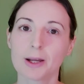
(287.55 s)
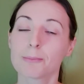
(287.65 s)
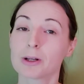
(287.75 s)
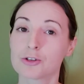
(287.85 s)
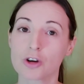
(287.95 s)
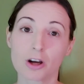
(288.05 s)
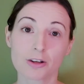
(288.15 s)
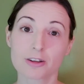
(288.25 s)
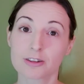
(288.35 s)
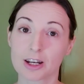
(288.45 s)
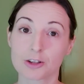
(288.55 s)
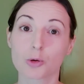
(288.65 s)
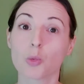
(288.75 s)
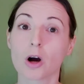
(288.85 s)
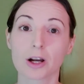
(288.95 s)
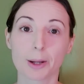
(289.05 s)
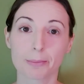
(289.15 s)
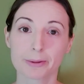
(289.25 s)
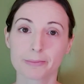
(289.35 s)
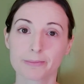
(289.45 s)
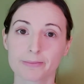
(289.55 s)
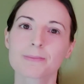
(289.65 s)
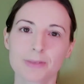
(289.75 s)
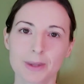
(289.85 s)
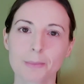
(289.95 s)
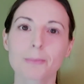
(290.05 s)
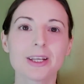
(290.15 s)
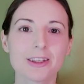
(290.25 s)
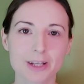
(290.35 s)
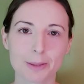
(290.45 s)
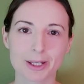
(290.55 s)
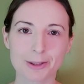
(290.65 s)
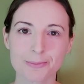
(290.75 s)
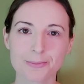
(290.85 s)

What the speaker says: but John decided to walk up. Please come in.